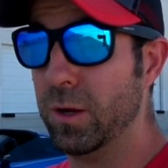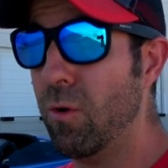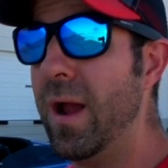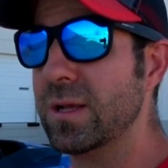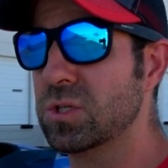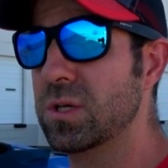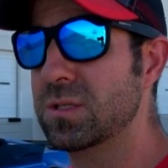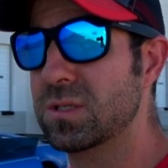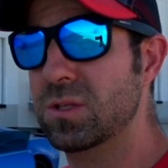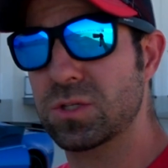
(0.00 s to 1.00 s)
crash,
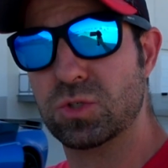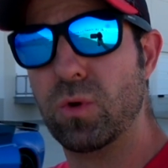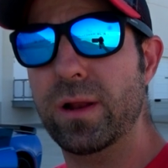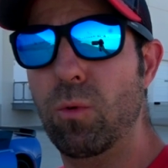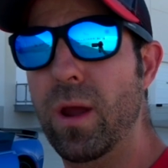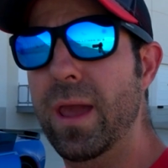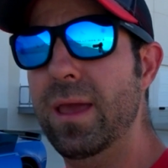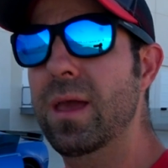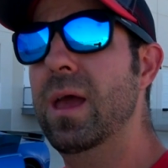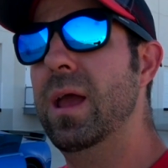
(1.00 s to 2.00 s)
because the
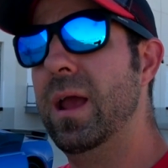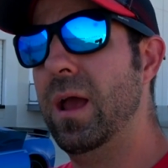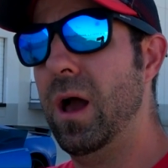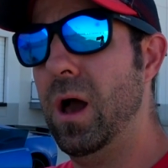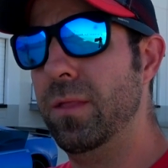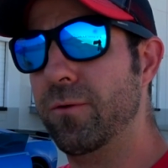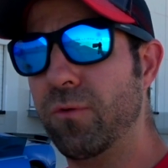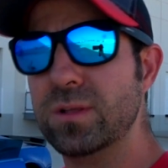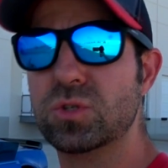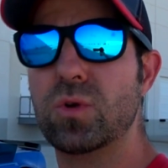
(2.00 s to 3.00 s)
straightaway, the
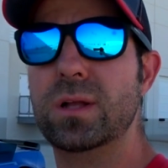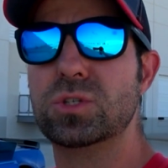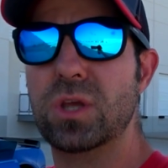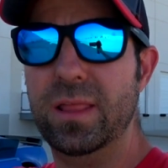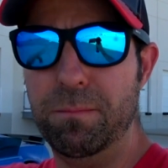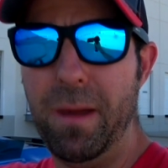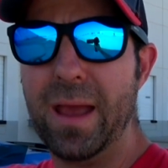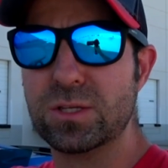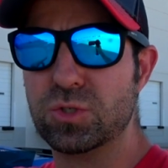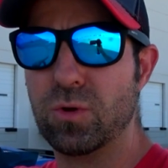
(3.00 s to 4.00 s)
front stretch and the
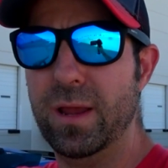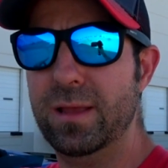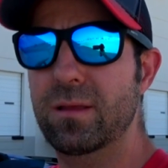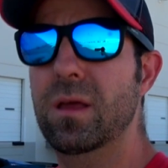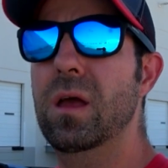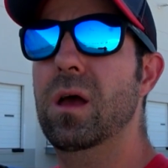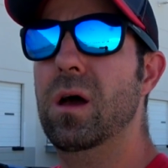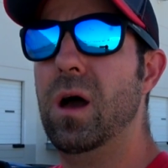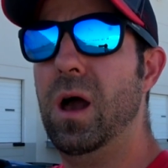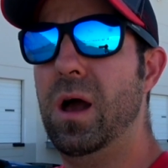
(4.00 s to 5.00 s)
back straight,
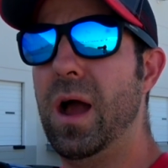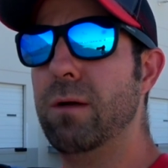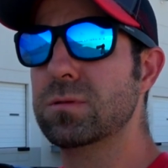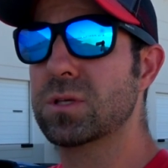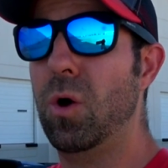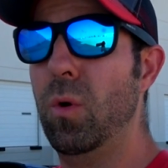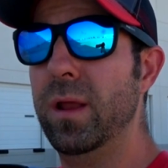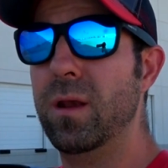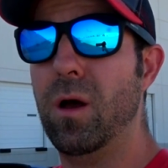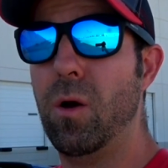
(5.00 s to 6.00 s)
I was
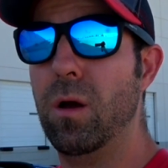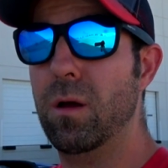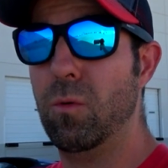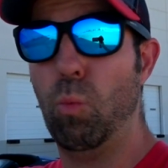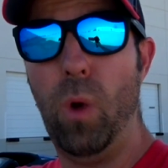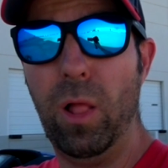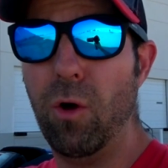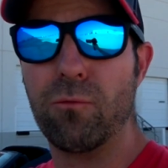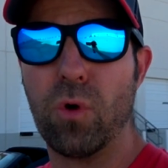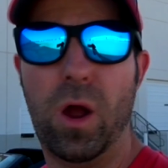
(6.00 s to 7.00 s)
going well
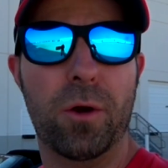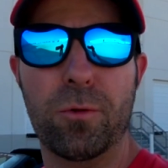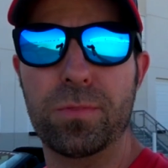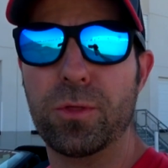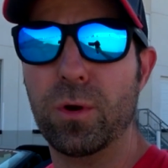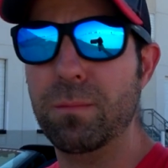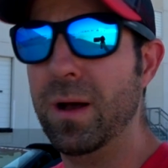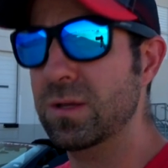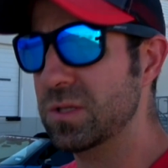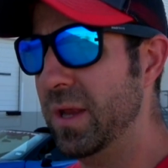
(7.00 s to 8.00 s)
over 130
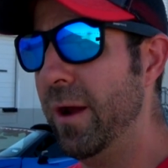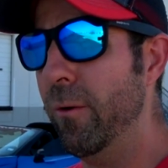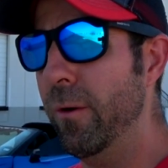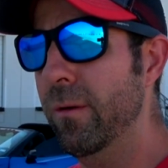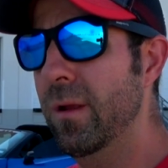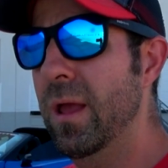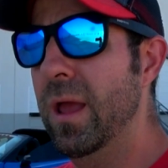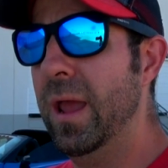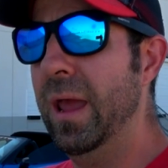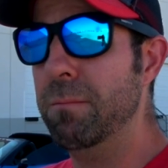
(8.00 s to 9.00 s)
miles an hour
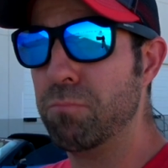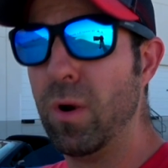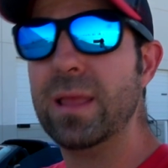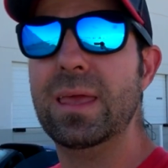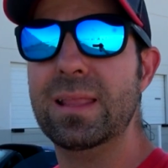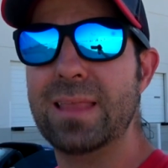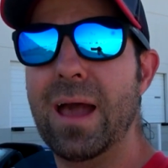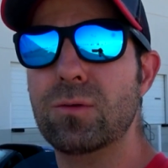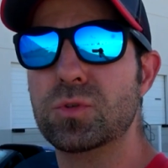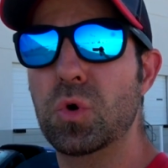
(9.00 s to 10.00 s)
and braking
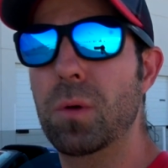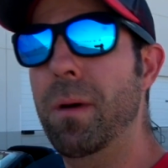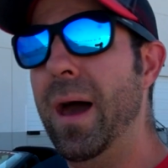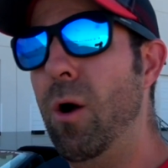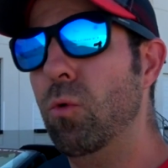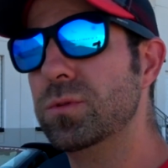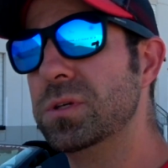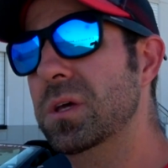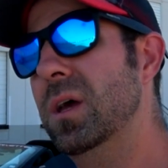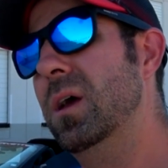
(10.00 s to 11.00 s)
down to about
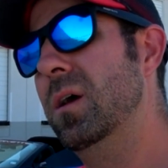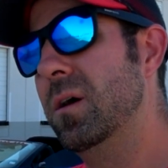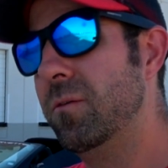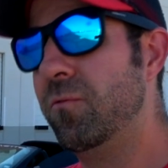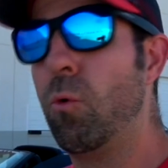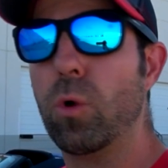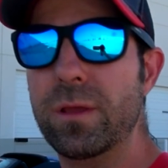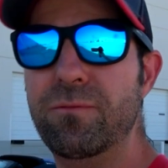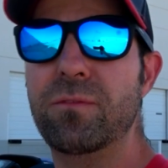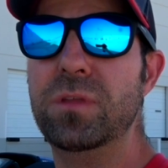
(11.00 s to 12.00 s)

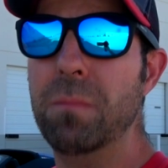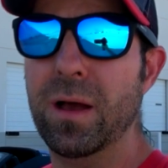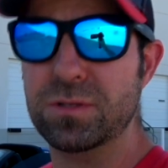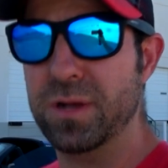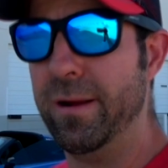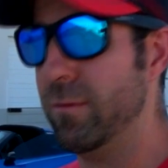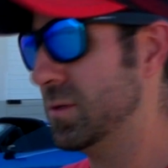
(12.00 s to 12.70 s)
40-50 miles an hour.